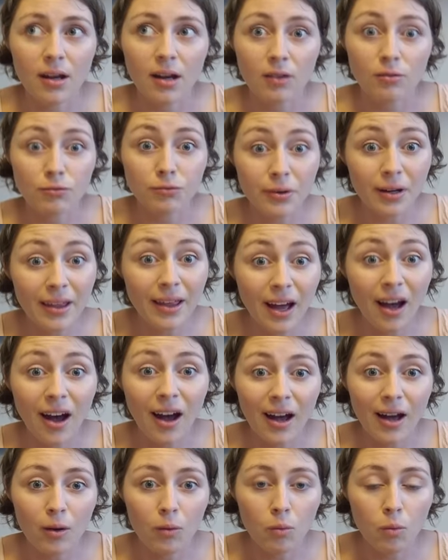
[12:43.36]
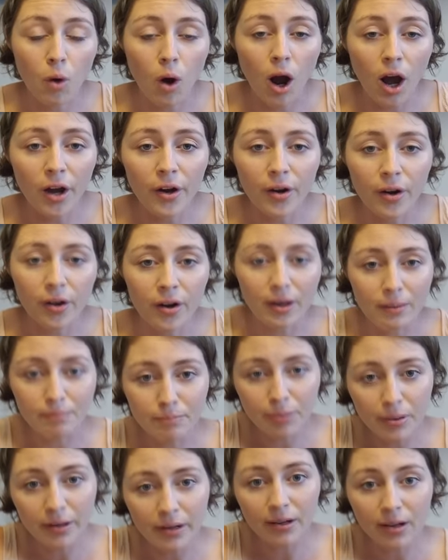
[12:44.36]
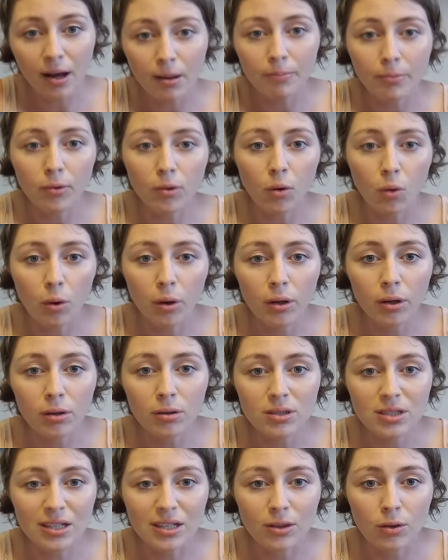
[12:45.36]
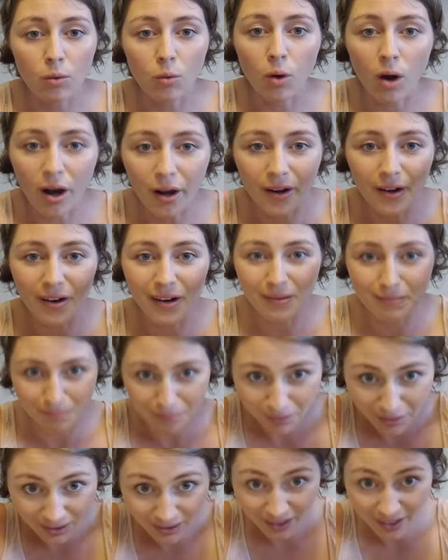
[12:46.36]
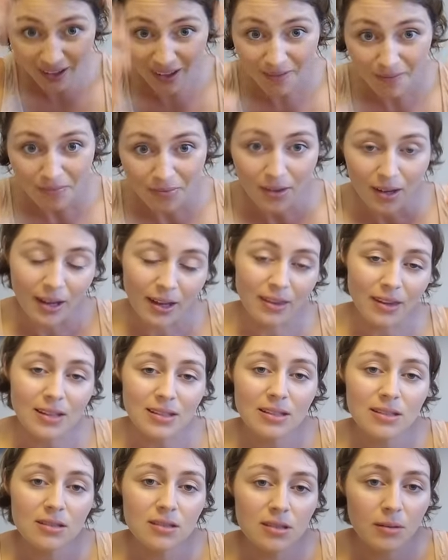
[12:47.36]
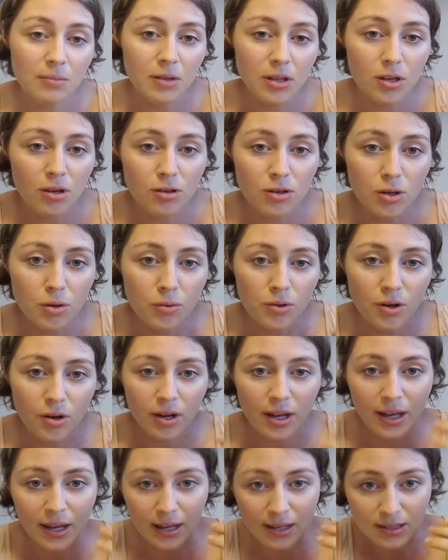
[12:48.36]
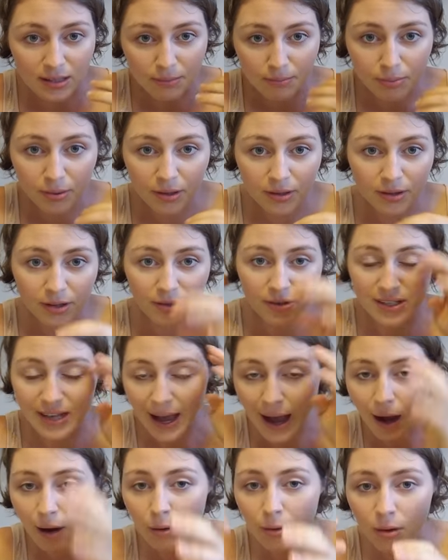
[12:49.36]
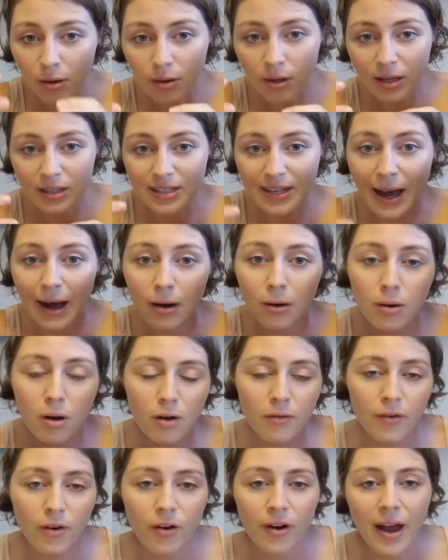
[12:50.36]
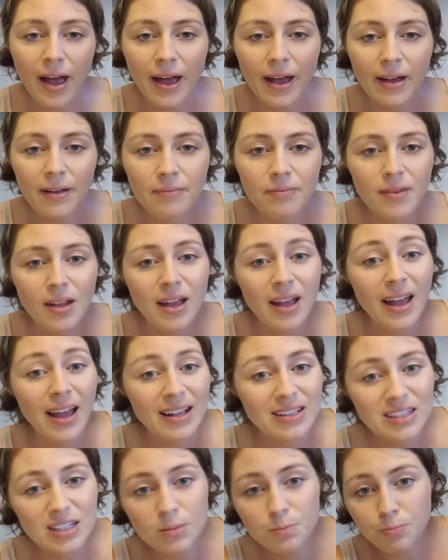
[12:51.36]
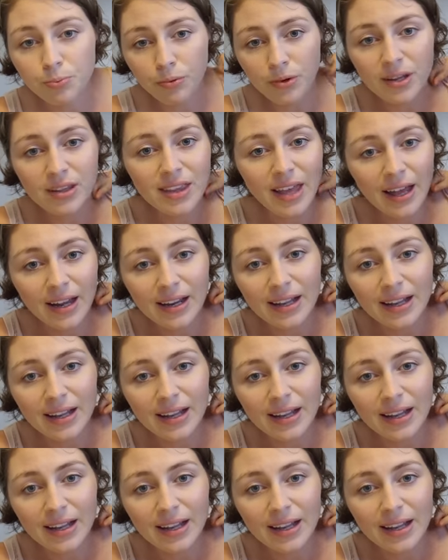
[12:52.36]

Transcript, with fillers: really hot water and put a couple of oils in the water and put like and this is something you can do with your kids and put their towel a towel over your head and just breathe that